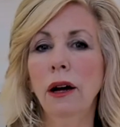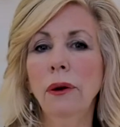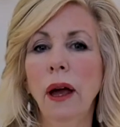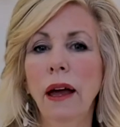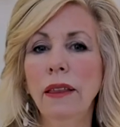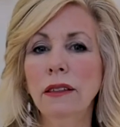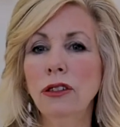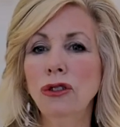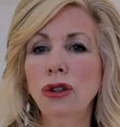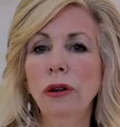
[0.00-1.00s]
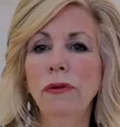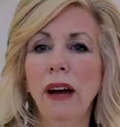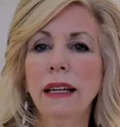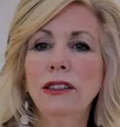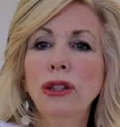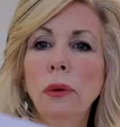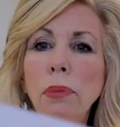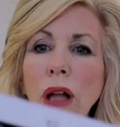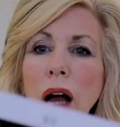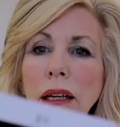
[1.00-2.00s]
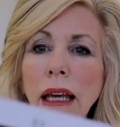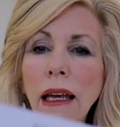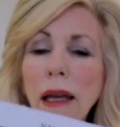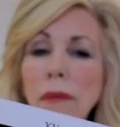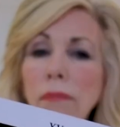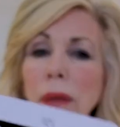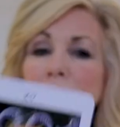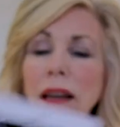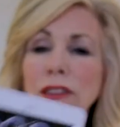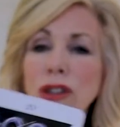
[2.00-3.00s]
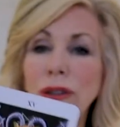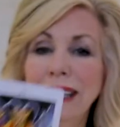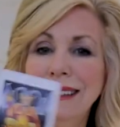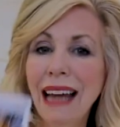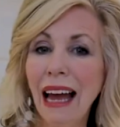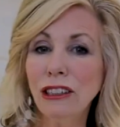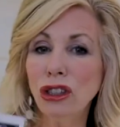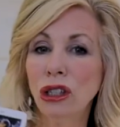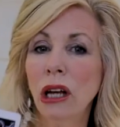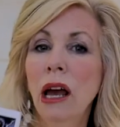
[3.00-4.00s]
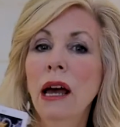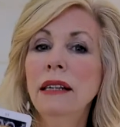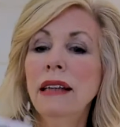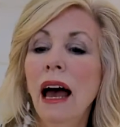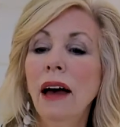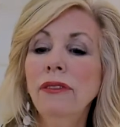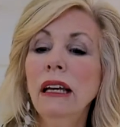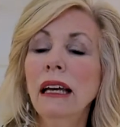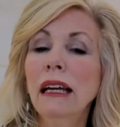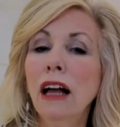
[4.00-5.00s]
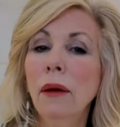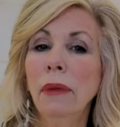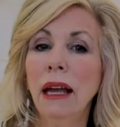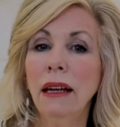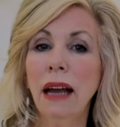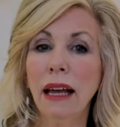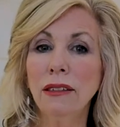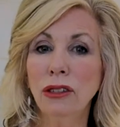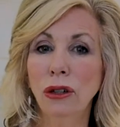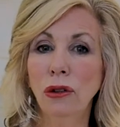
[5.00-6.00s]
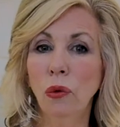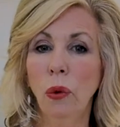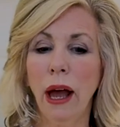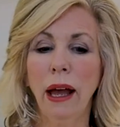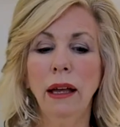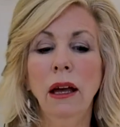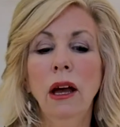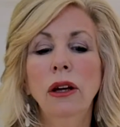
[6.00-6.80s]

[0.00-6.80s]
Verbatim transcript: Okay, this is your advice. You're blocking it because you're attached to having it come in a certain way.